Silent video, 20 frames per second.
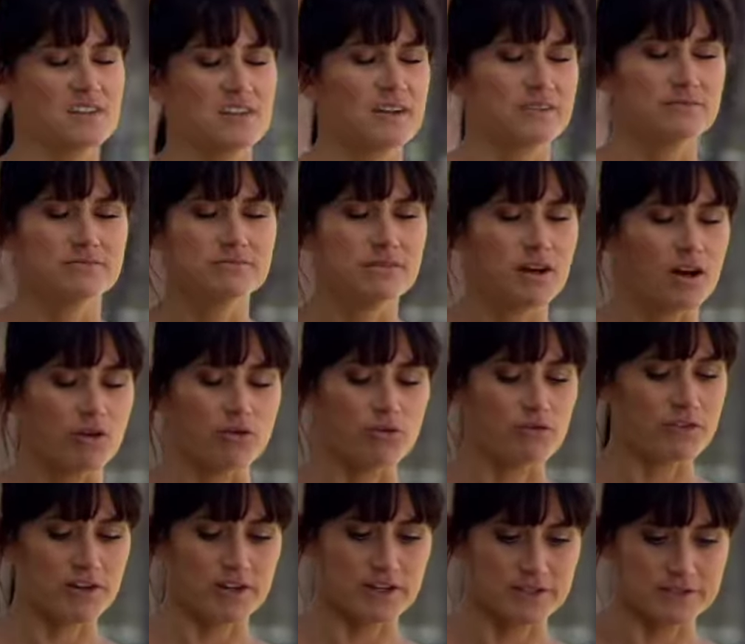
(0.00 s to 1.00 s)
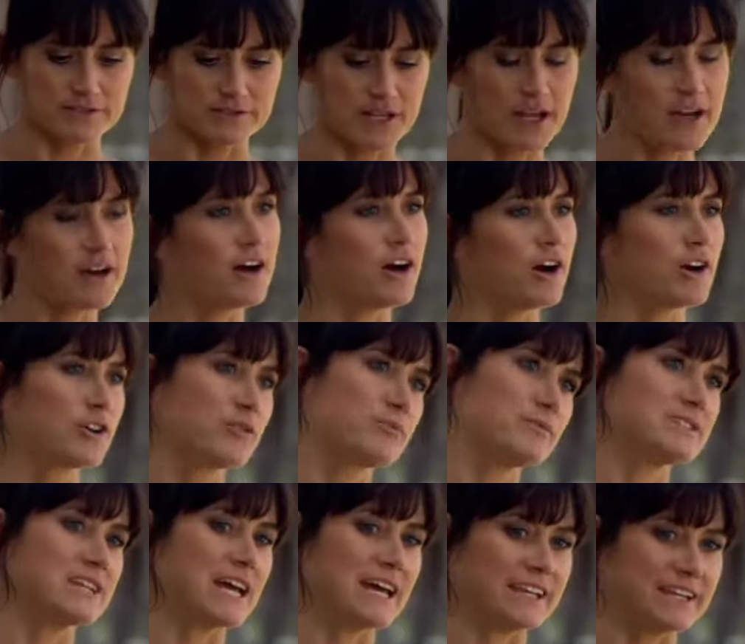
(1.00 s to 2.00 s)
uh, hungover and arguing
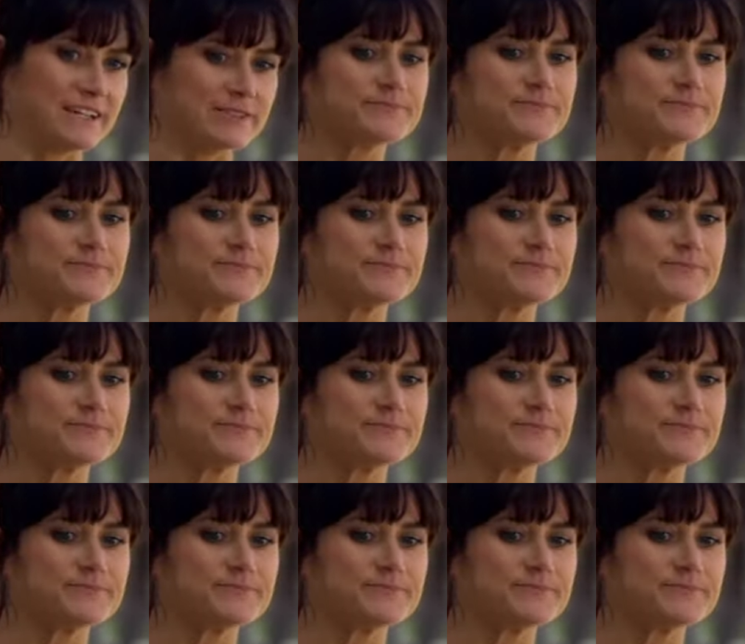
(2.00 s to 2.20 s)
with Danny.